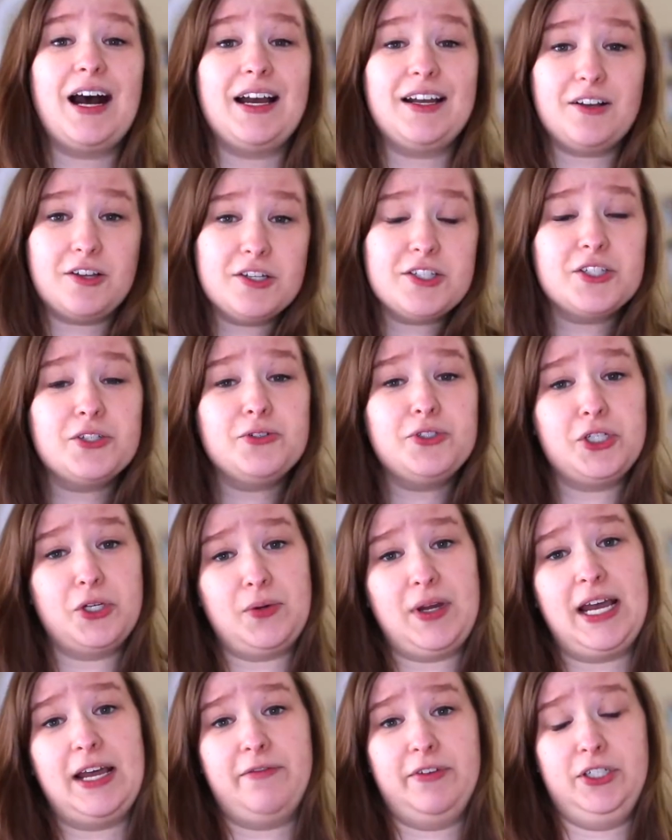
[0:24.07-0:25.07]
I also
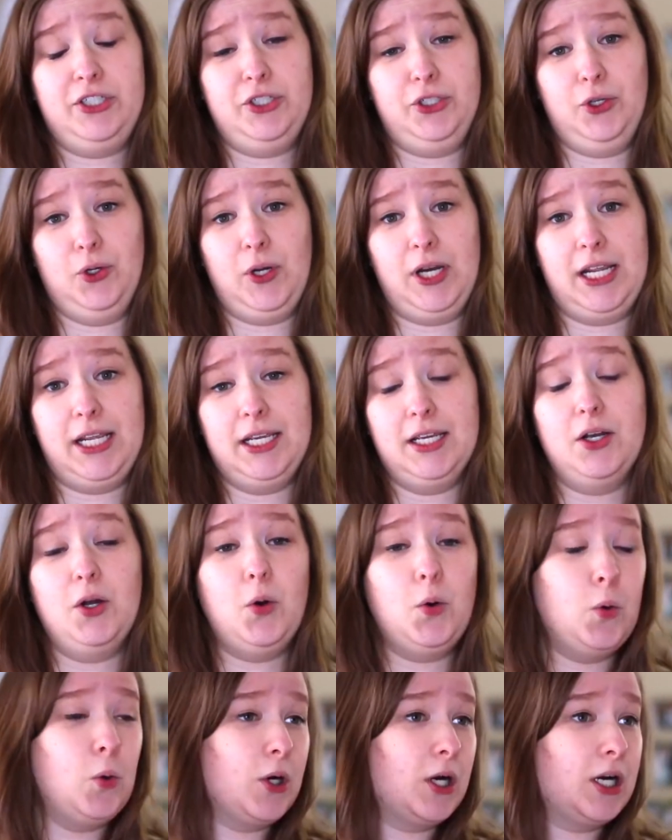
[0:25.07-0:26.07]
don't have a degree
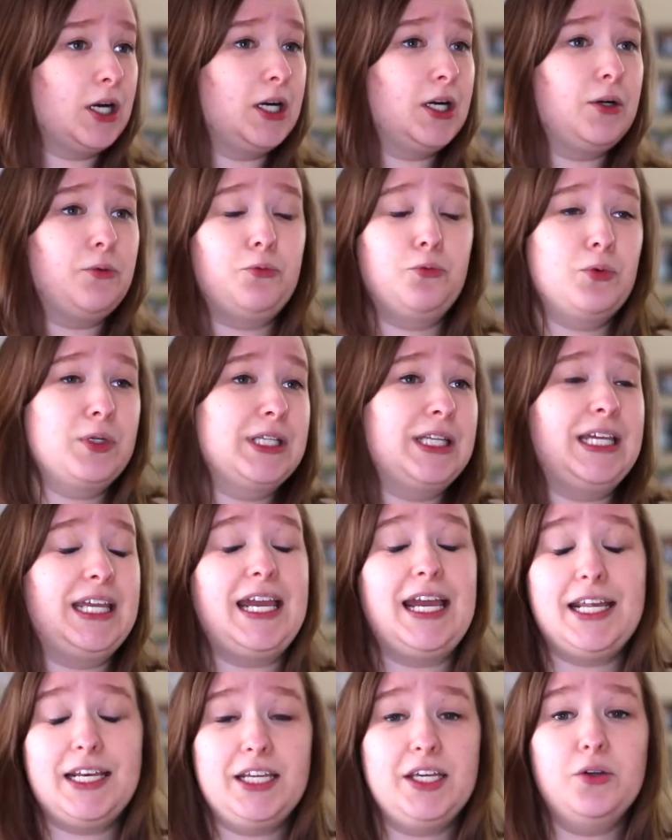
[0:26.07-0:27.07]
or
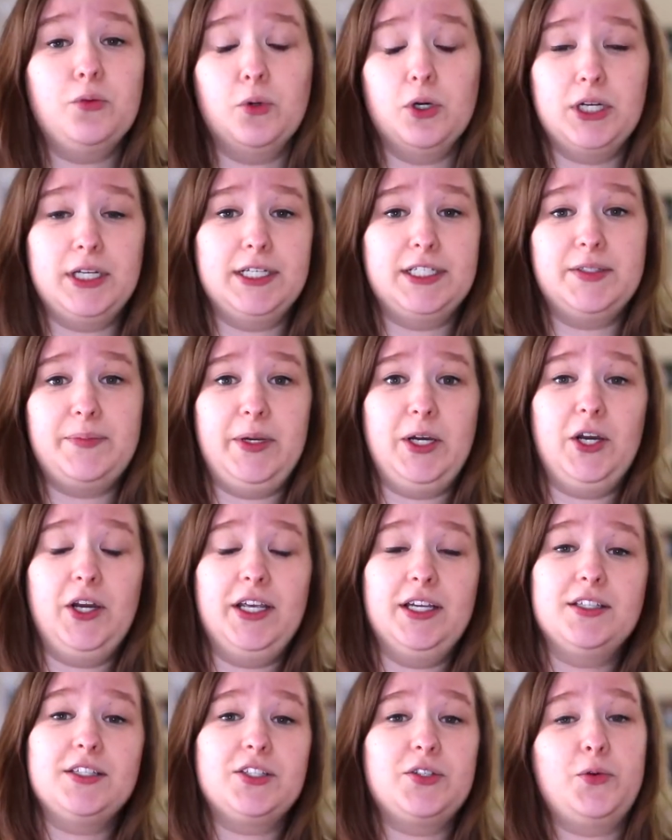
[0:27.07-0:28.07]
really any work
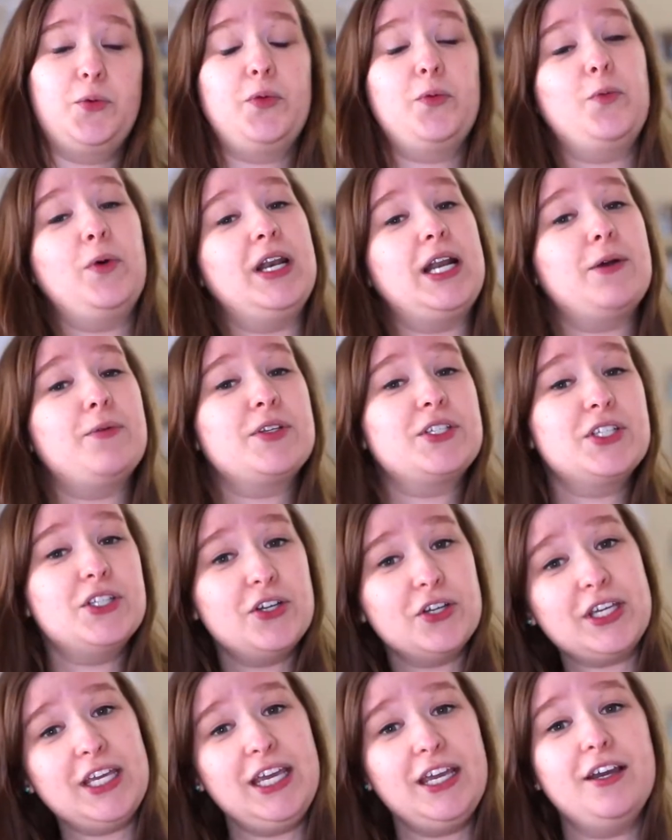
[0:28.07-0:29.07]
experience, so when I was
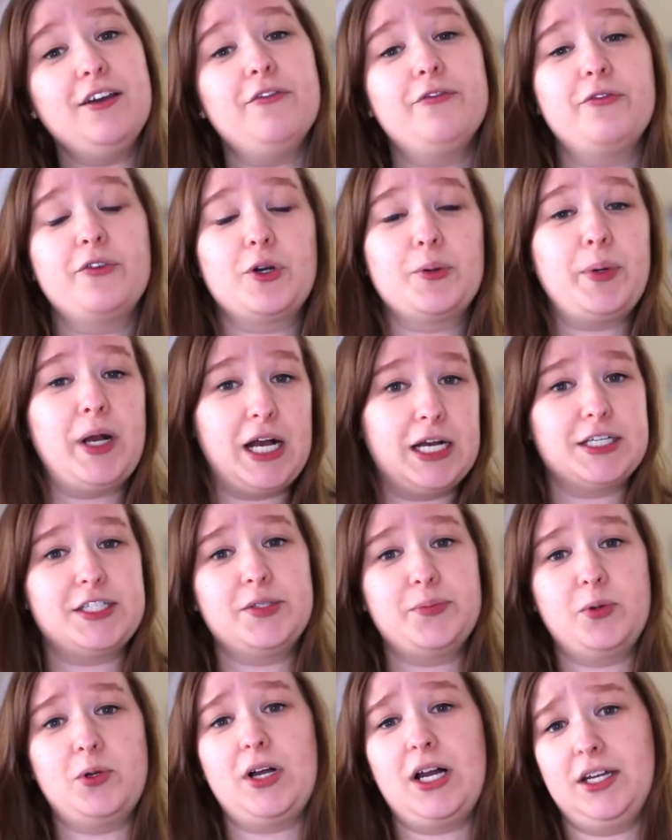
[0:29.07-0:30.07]
looking for
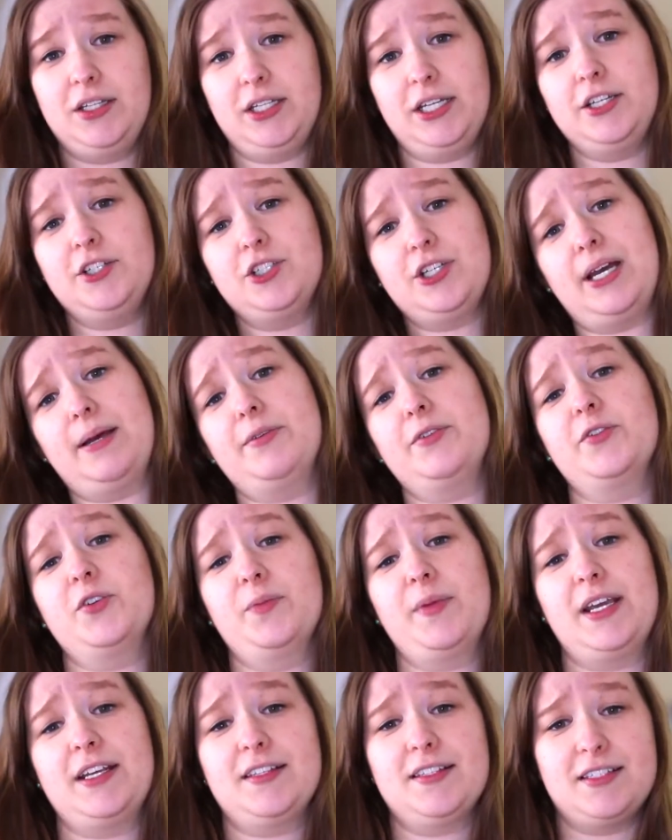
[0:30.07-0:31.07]
possible online jobs for
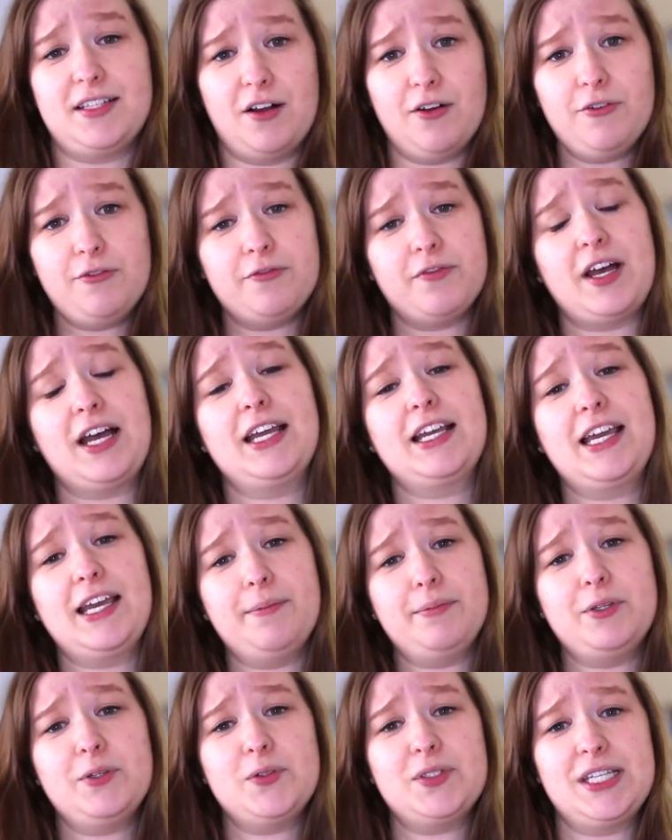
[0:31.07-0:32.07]
myself, I
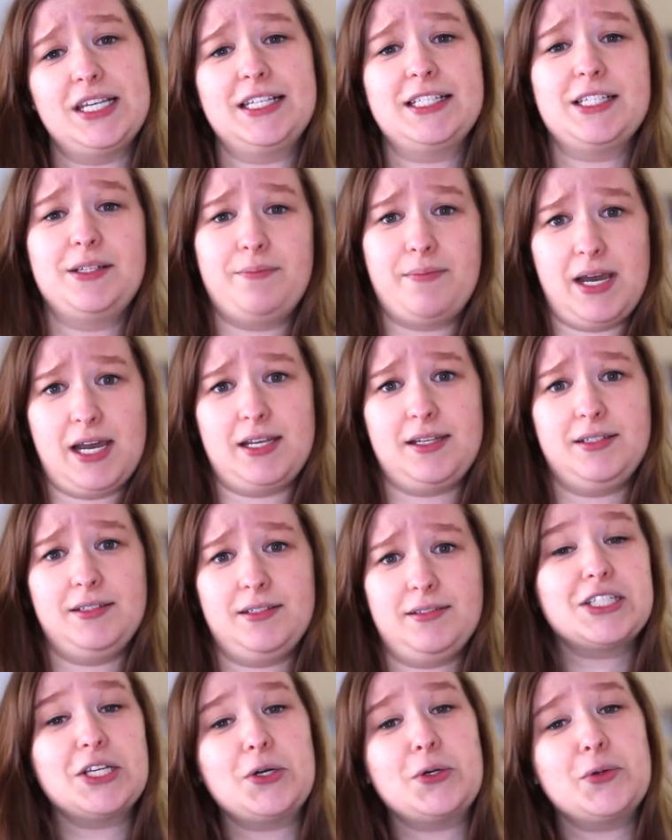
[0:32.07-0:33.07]
kept those things in
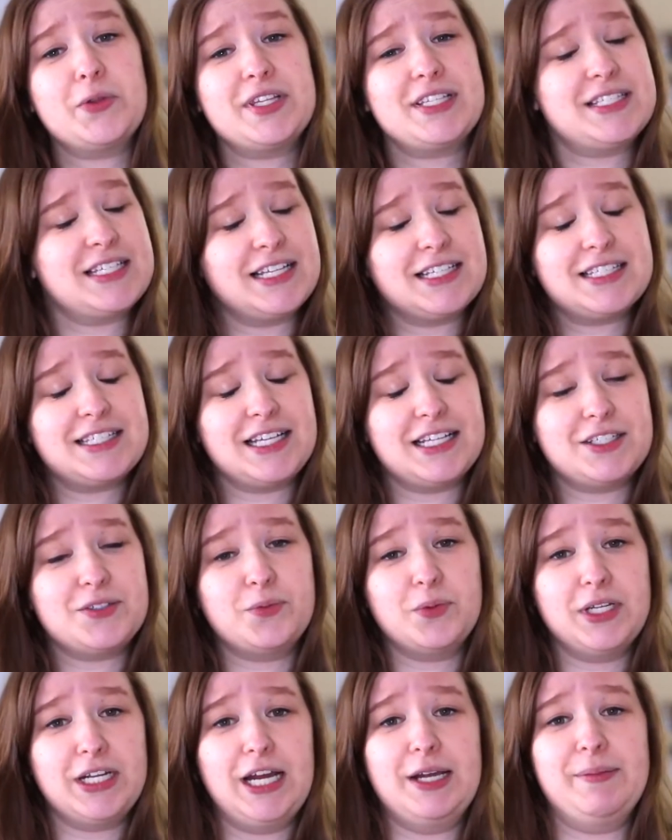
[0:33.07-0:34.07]
mind. So since that's
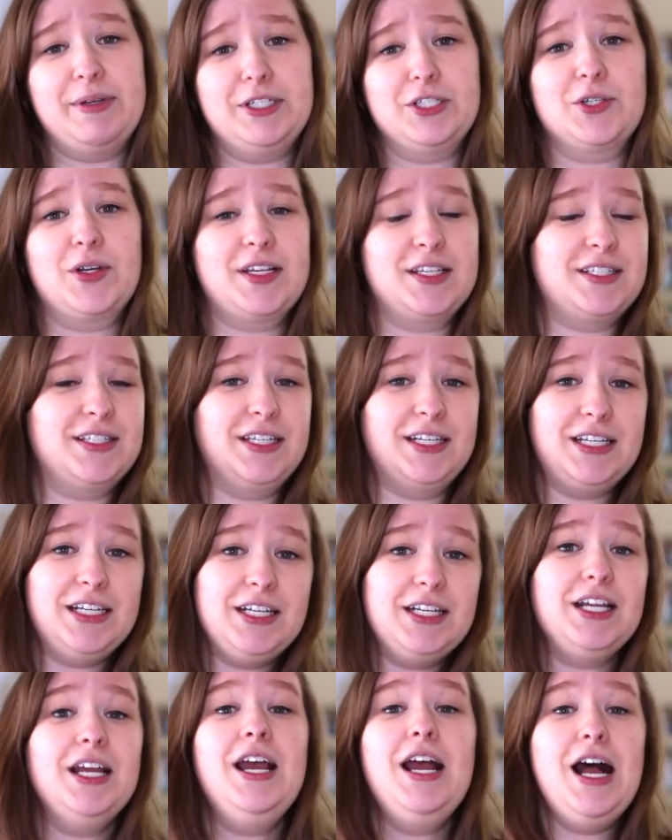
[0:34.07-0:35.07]
what I'm interested
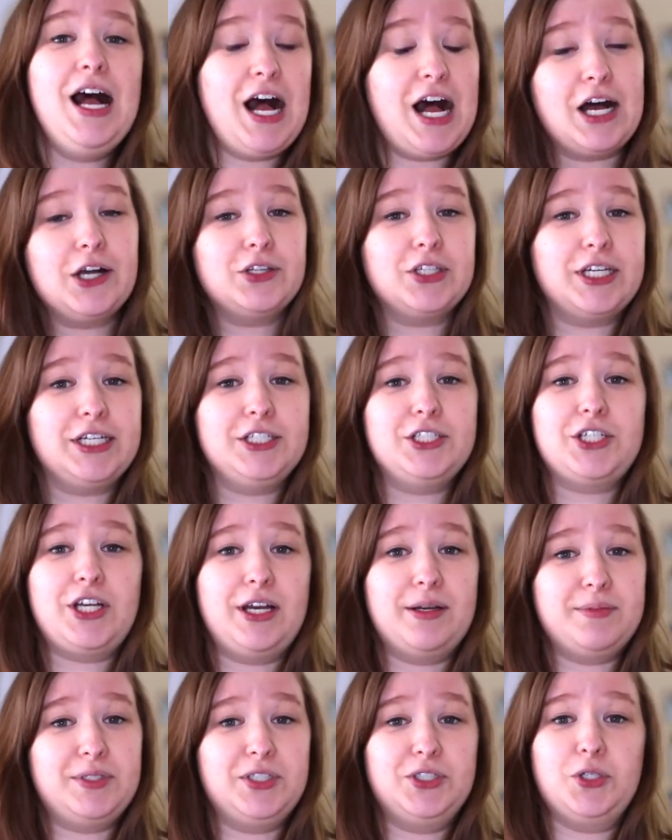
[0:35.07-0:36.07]
in, online
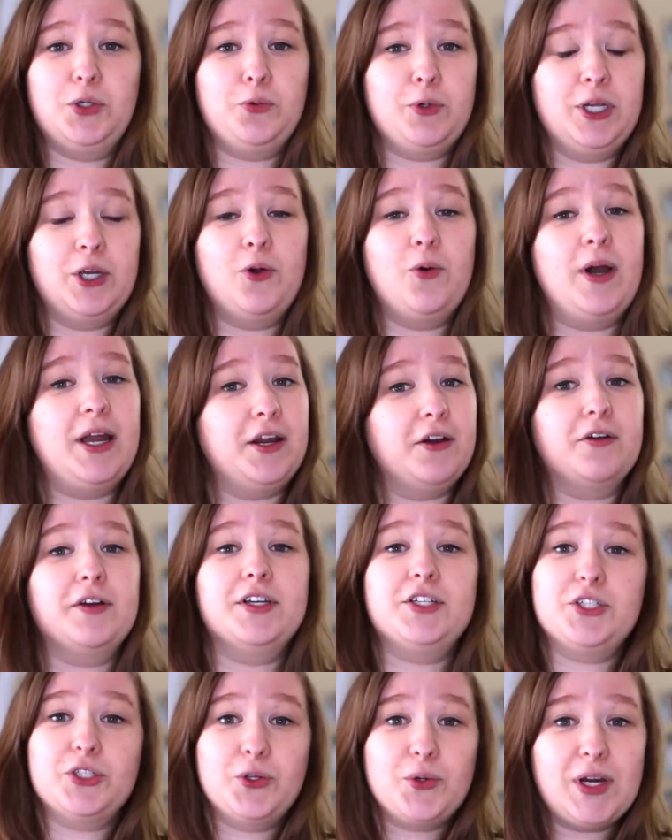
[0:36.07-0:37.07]
jobs that don't require
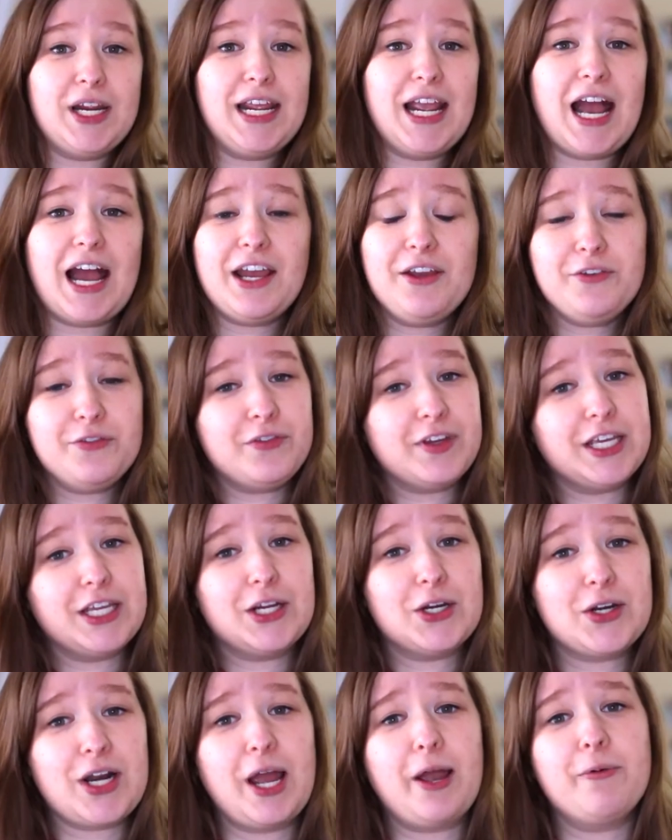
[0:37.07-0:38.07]
a degree, I
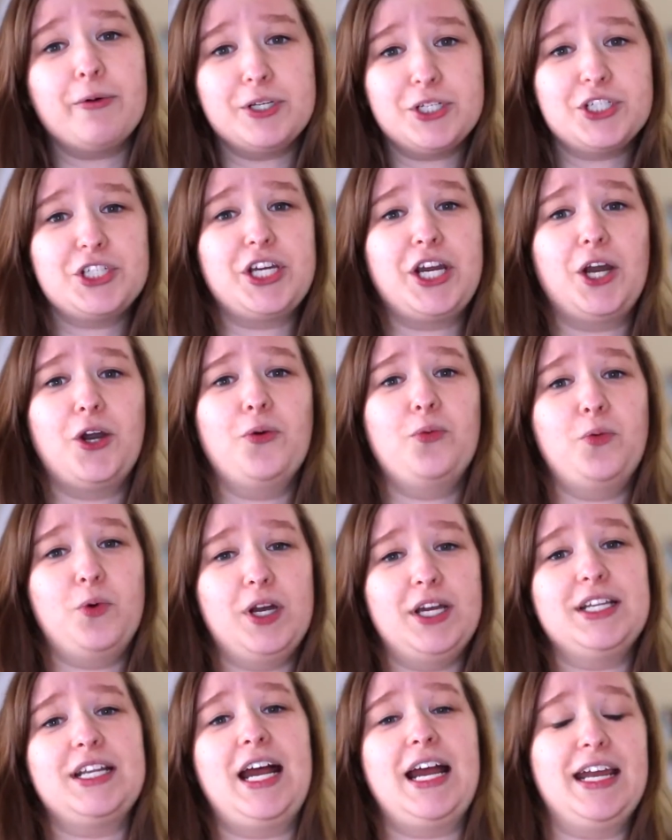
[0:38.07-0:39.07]
figured I would share
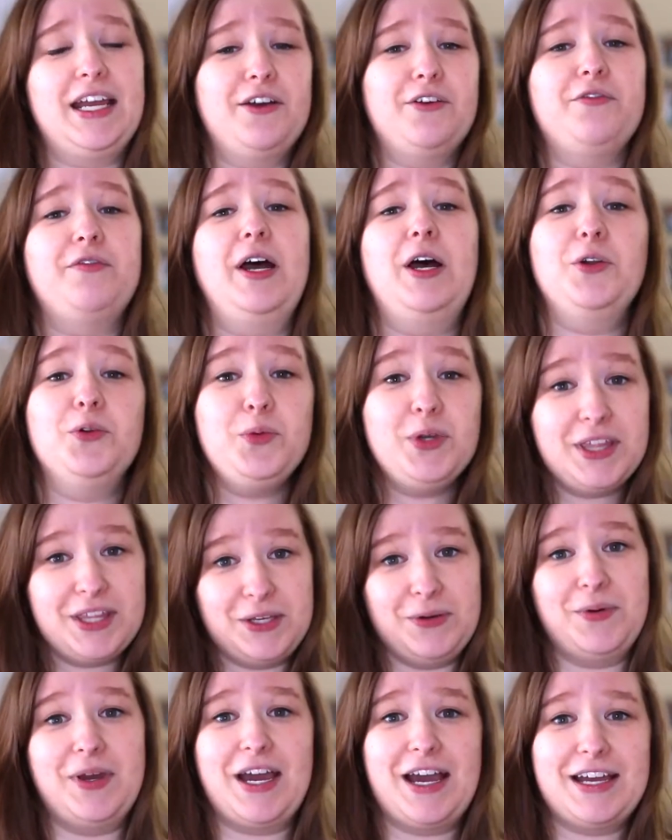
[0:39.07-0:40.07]
what I have found with
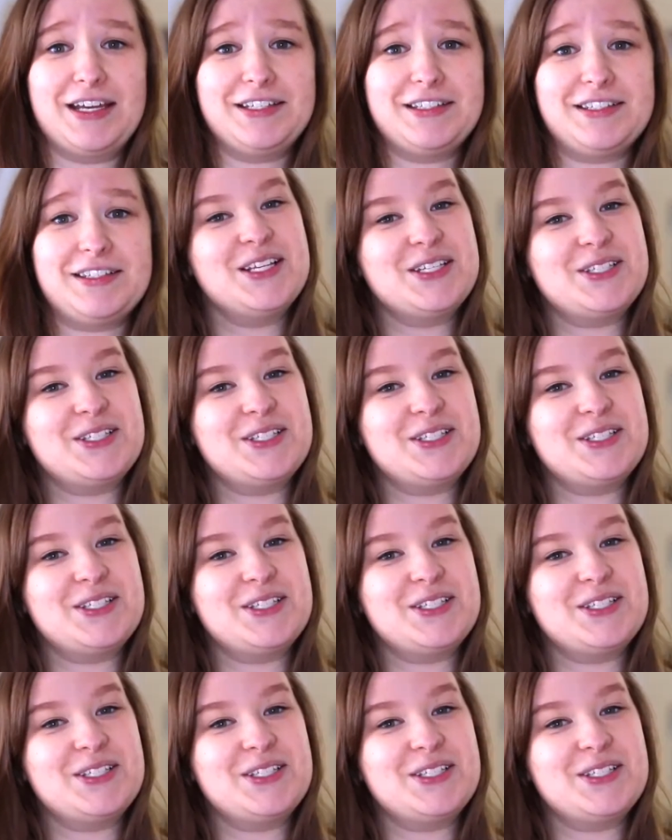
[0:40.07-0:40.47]
you guys.